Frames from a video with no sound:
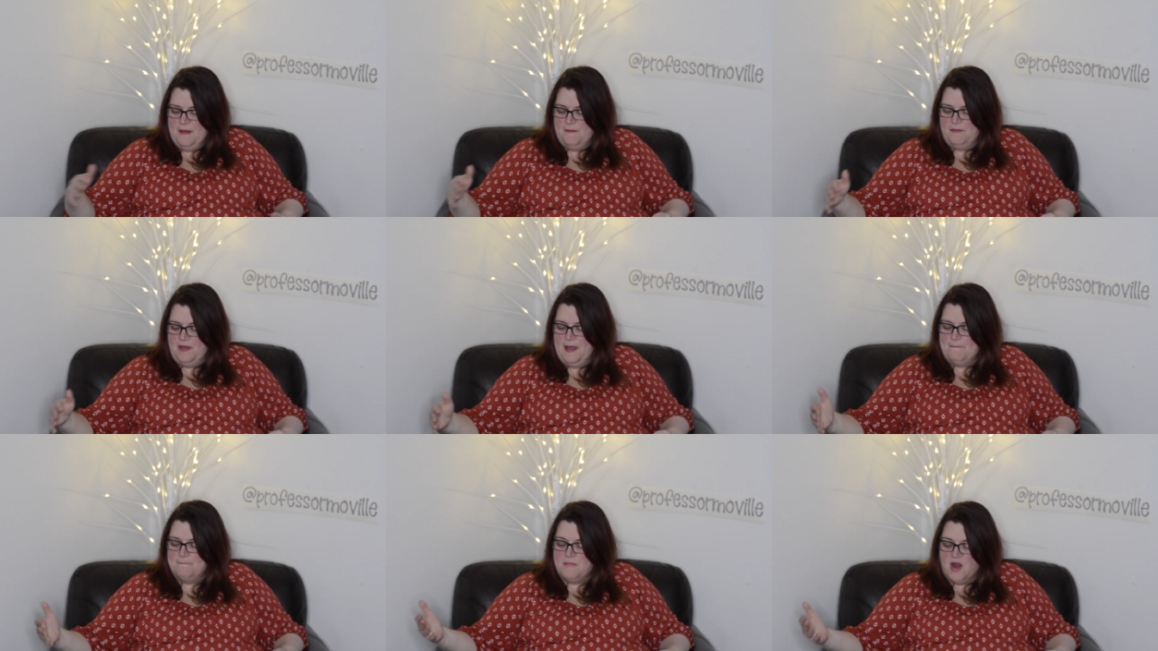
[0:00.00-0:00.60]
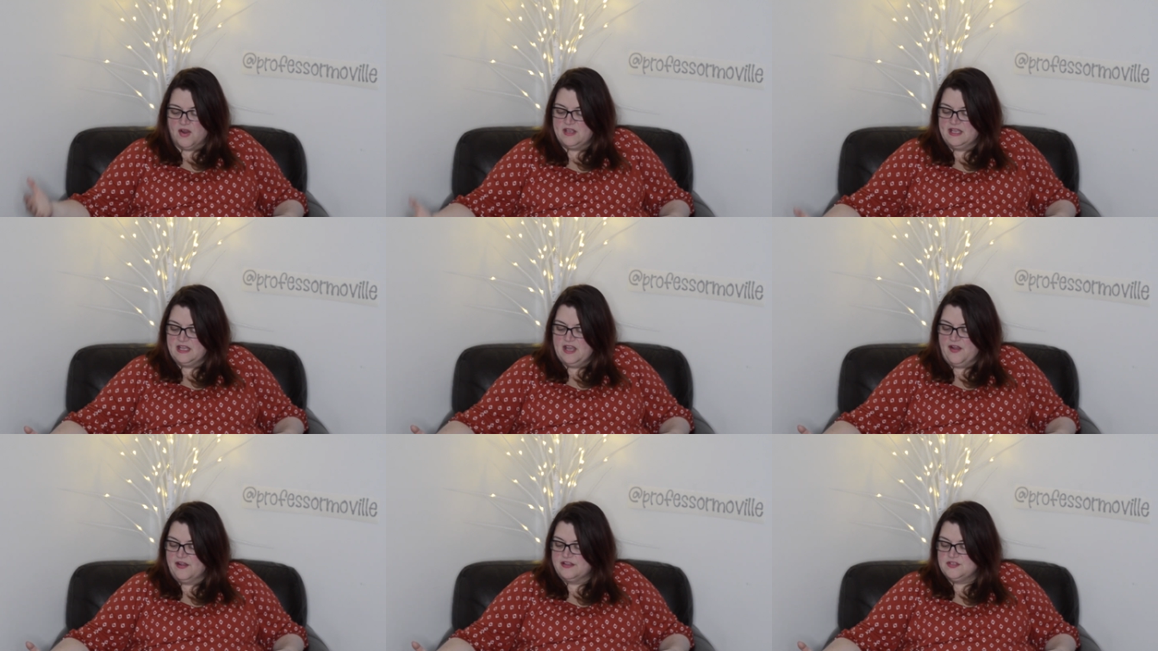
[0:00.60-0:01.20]
But market
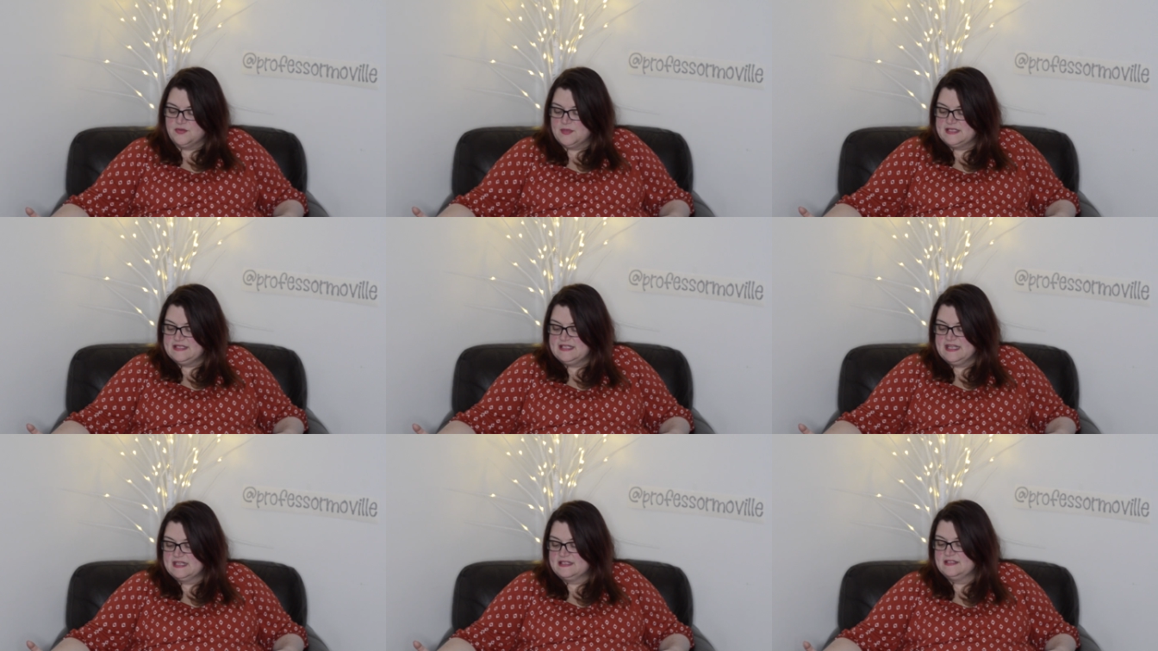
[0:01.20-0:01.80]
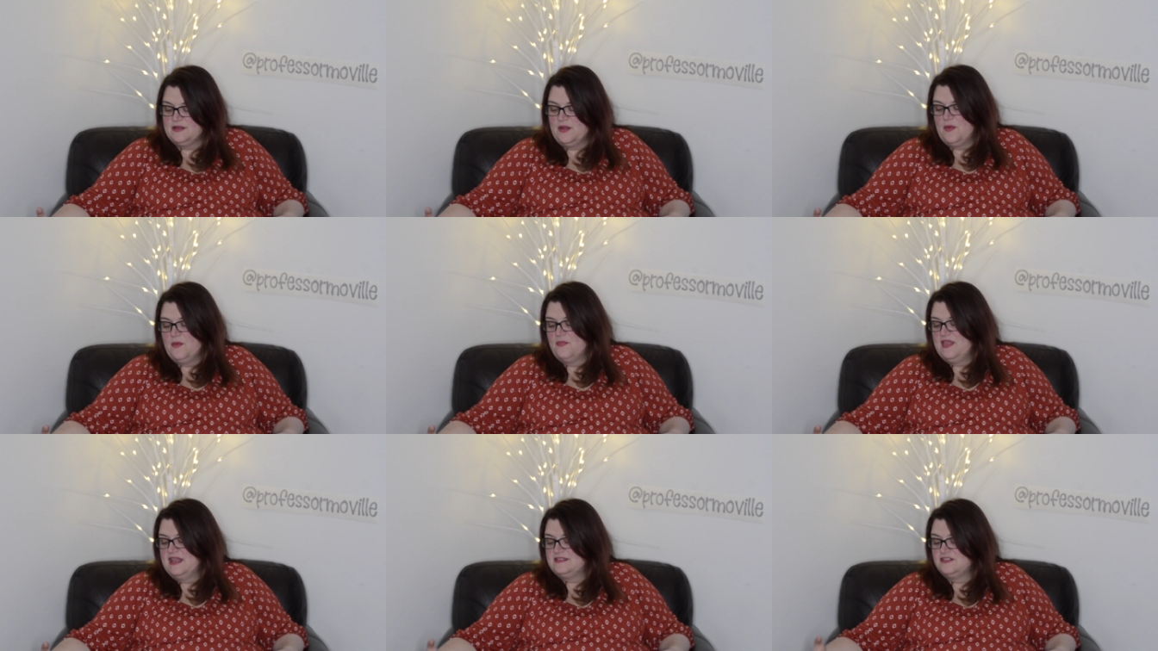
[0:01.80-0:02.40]
characteristics,
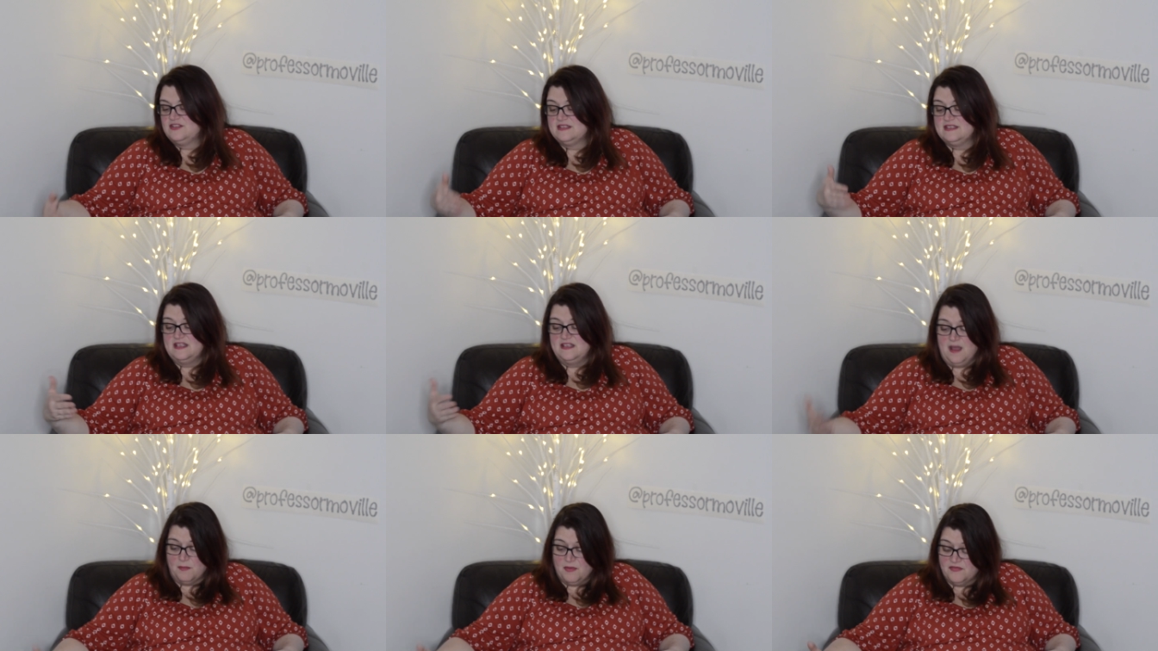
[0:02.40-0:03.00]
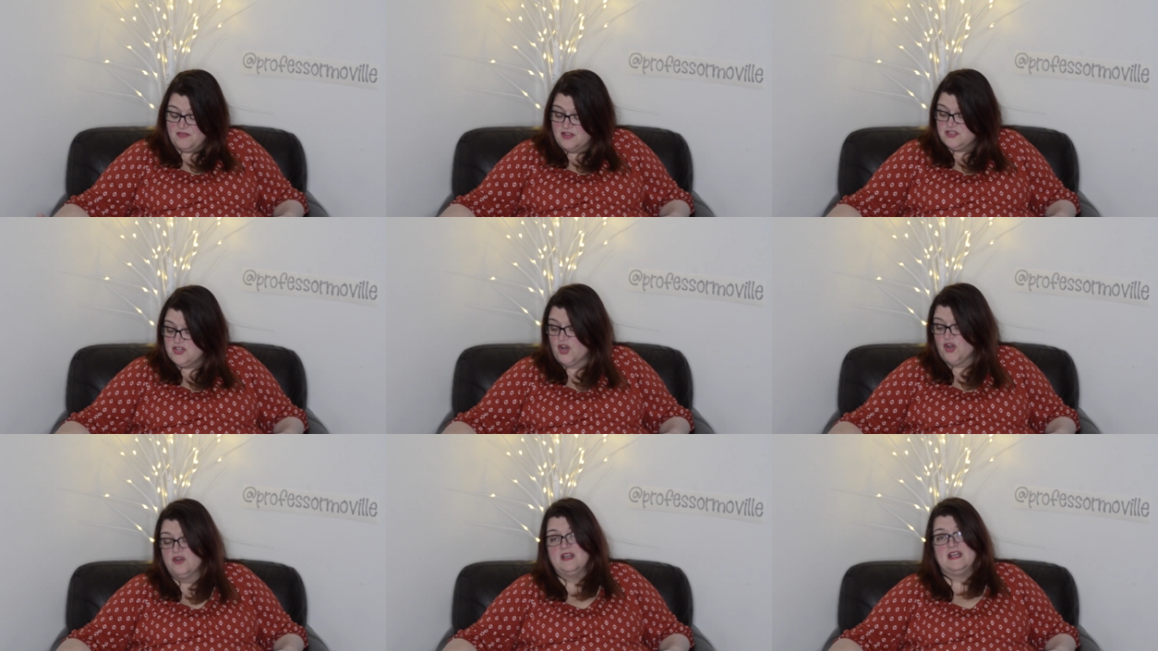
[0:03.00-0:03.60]
so that's just the number of
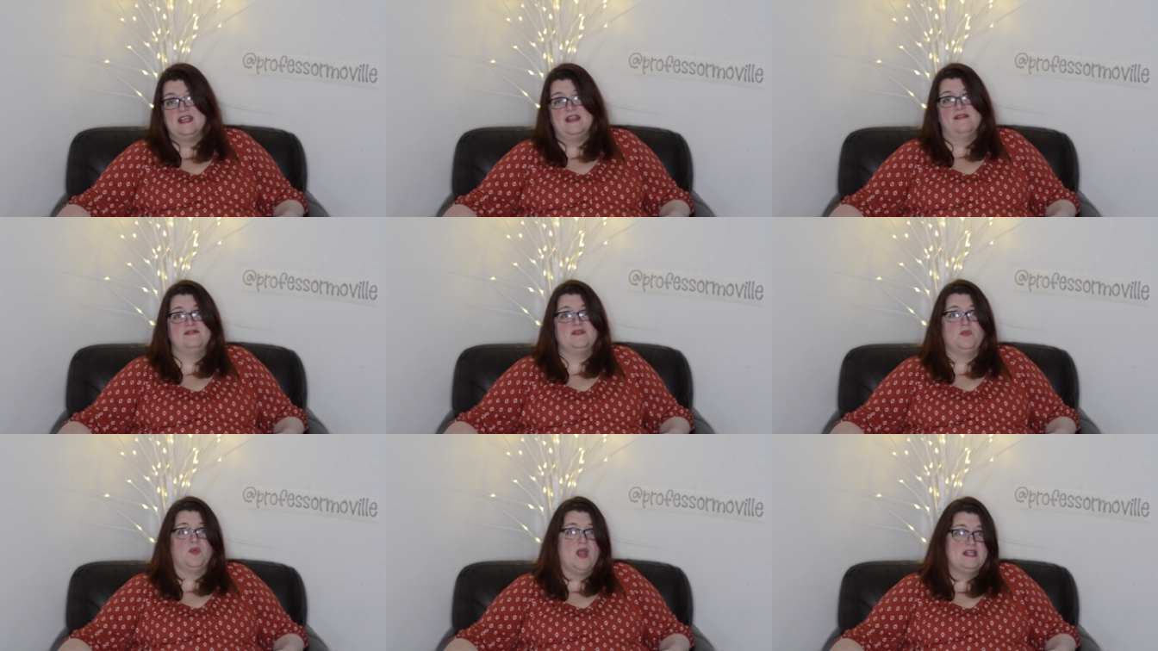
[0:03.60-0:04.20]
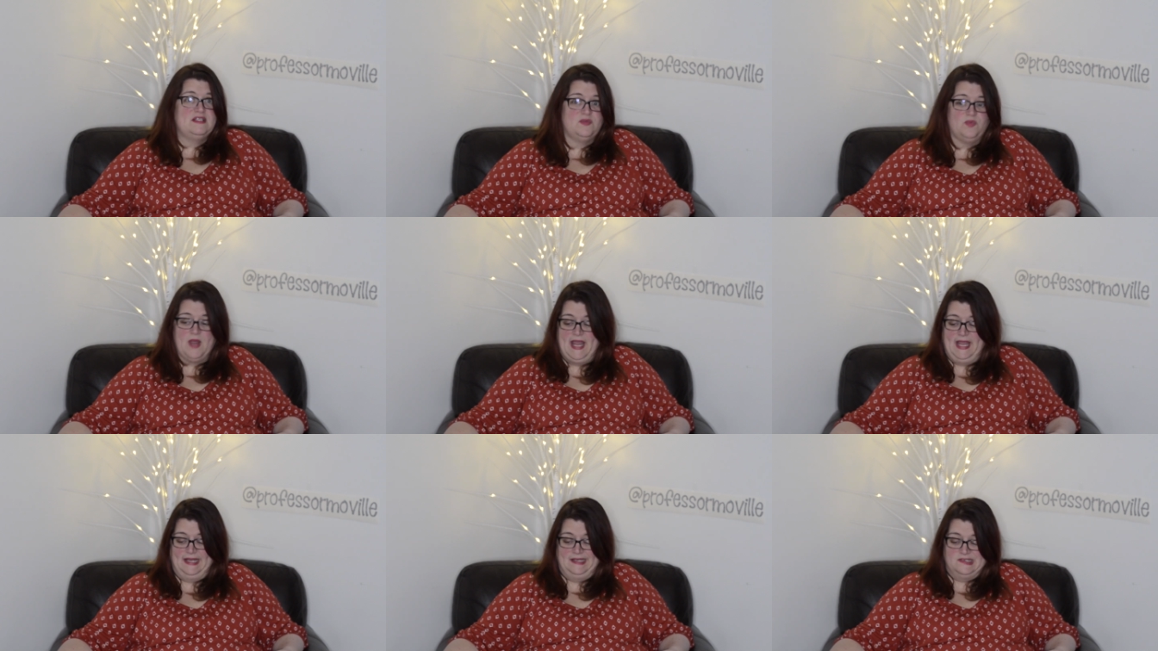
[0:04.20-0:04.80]
alternatives, price
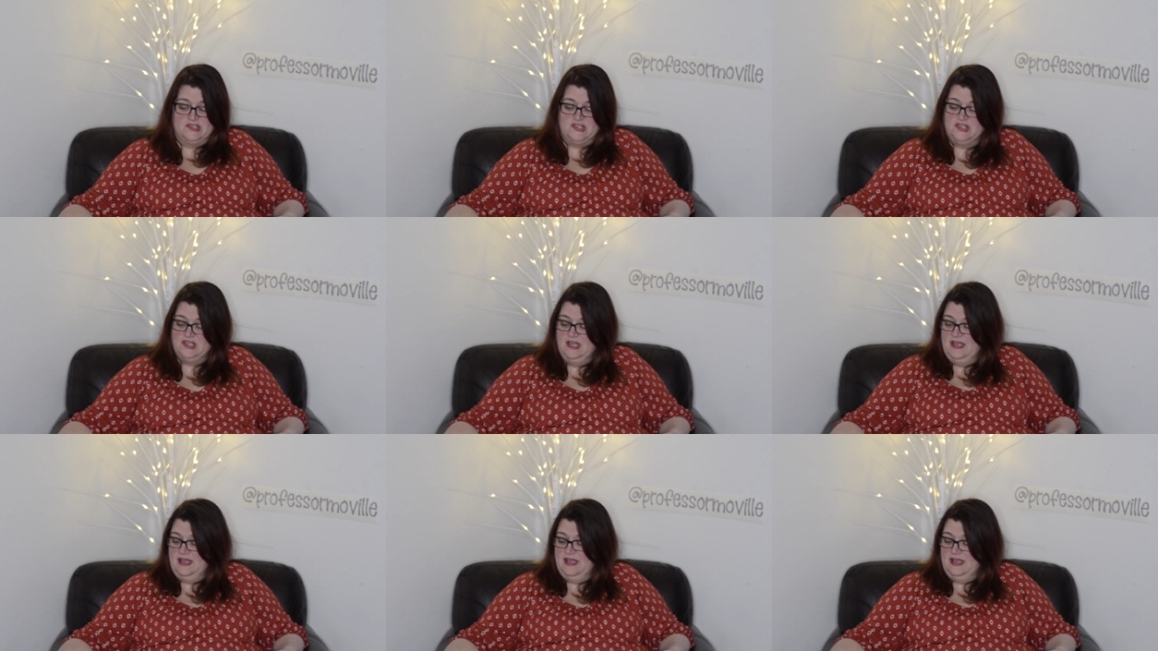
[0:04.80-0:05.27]
range,